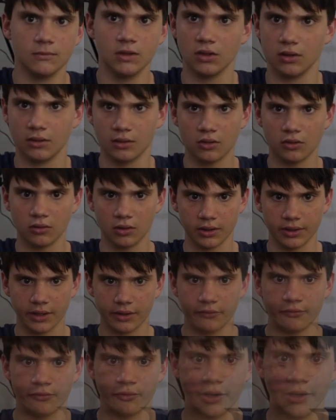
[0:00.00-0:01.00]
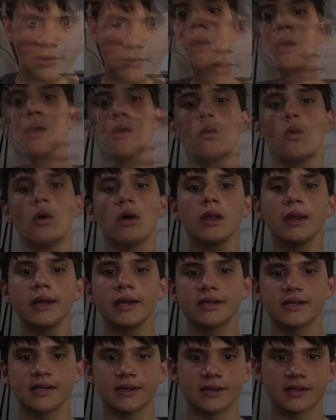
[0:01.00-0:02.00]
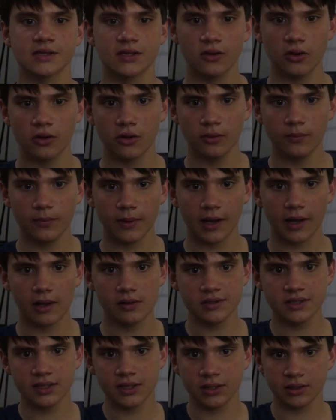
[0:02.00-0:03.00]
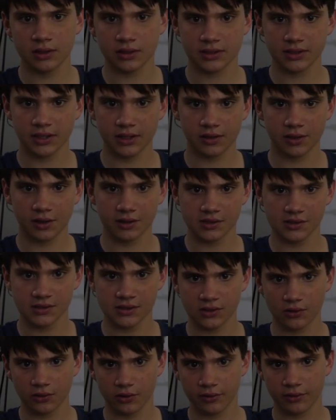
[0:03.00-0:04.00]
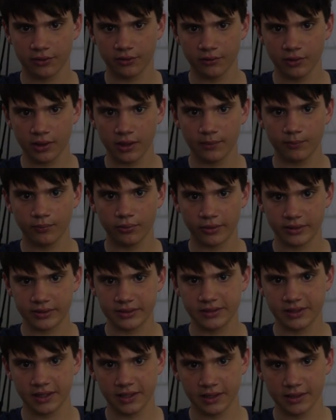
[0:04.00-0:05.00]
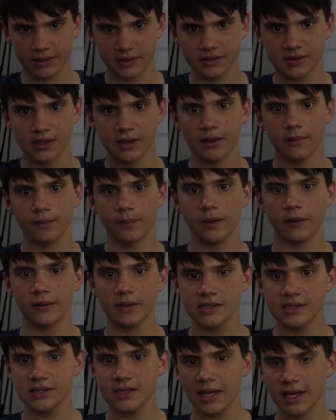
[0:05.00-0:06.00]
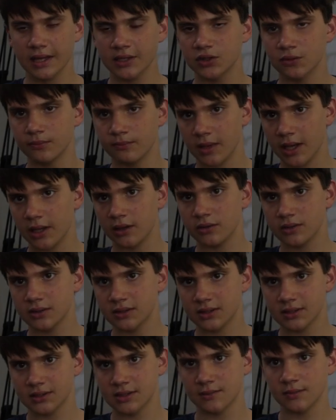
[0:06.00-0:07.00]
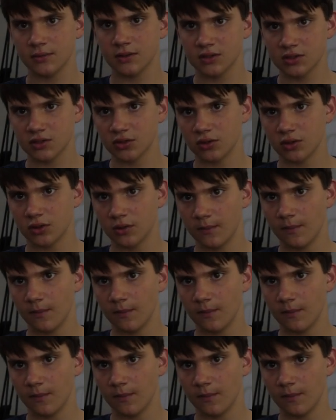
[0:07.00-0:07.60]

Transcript: you call another void. While it is in this loop, lcd.setCursor 03, print settings. Now this is the actual menu system you saw